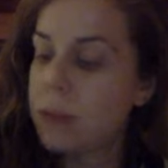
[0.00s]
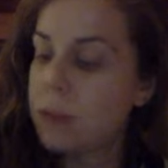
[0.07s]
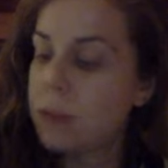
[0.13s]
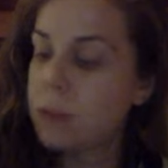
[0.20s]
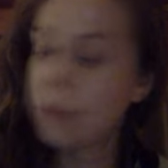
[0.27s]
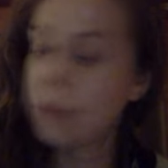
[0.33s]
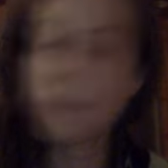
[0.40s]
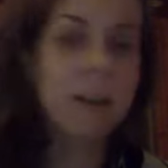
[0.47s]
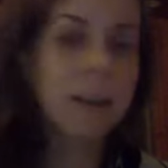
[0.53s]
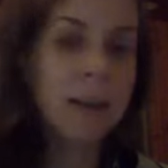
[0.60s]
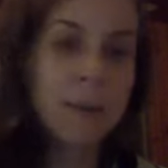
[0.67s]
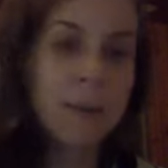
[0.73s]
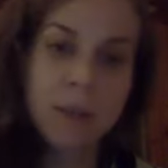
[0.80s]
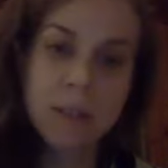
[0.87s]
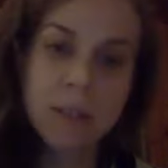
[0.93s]
I think
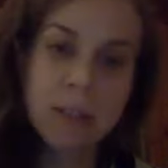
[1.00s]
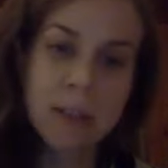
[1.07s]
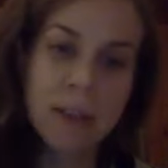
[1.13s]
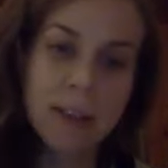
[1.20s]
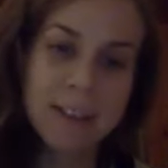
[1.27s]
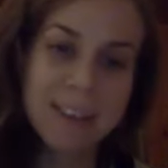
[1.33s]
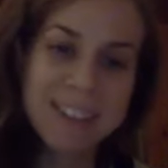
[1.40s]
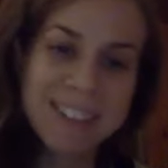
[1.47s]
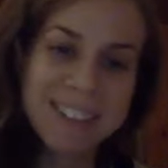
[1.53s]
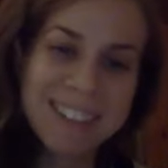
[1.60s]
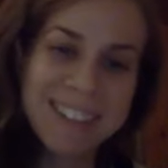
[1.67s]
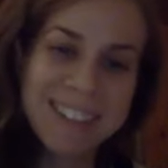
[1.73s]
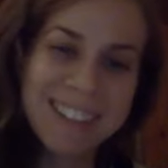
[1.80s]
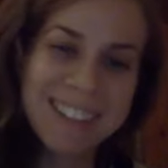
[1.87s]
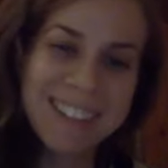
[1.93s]
I'm all set.
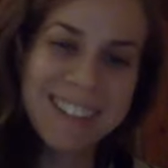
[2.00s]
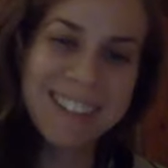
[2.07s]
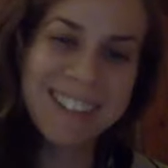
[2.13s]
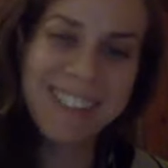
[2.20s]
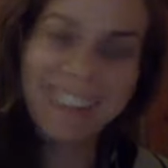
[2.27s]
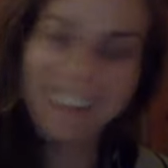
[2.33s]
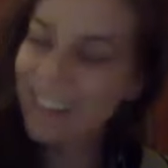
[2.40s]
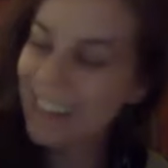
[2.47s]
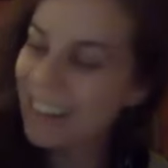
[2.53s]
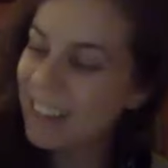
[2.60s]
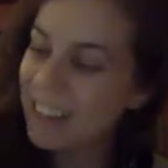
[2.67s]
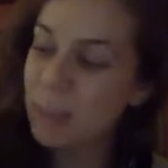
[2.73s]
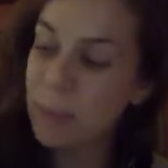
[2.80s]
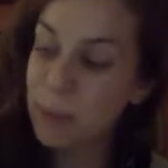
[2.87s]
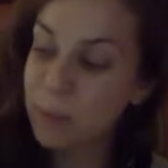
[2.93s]

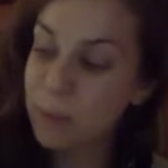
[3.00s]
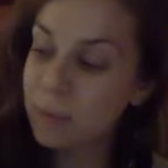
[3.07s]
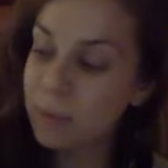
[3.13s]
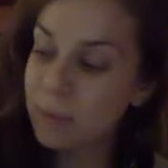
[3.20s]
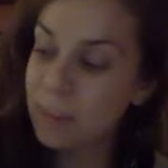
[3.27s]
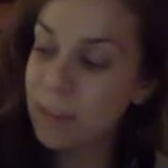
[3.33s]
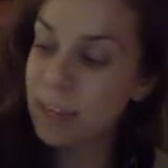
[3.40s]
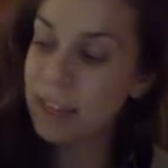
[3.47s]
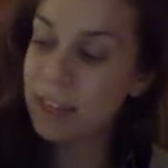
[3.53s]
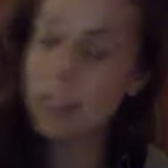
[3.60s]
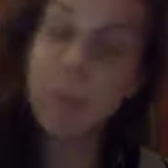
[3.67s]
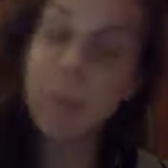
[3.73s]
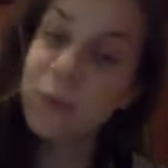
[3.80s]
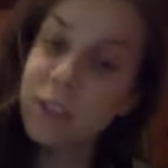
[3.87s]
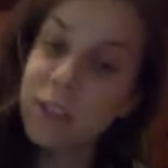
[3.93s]
This has
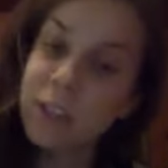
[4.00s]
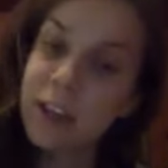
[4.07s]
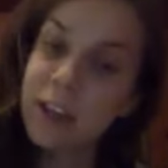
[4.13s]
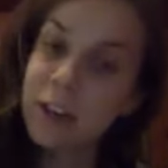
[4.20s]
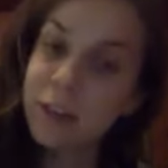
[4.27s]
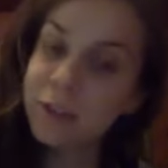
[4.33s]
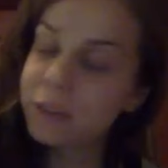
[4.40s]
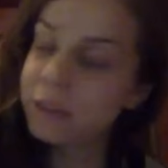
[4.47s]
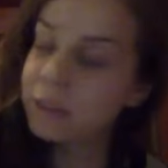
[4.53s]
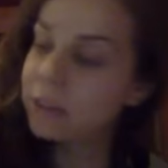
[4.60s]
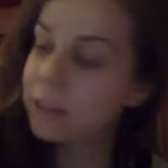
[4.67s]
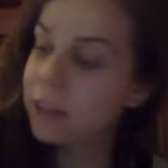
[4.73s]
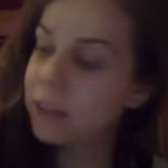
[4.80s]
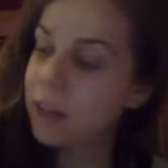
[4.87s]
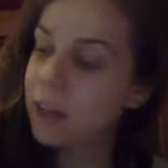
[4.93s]
been really
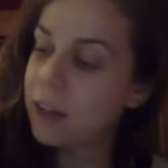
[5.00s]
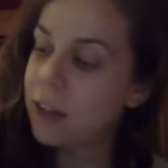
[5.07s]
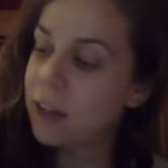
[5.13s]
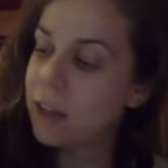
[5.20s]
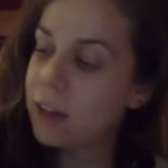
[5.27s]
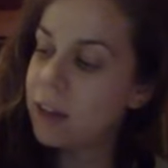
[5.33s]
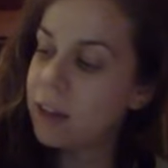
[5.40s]
helpful to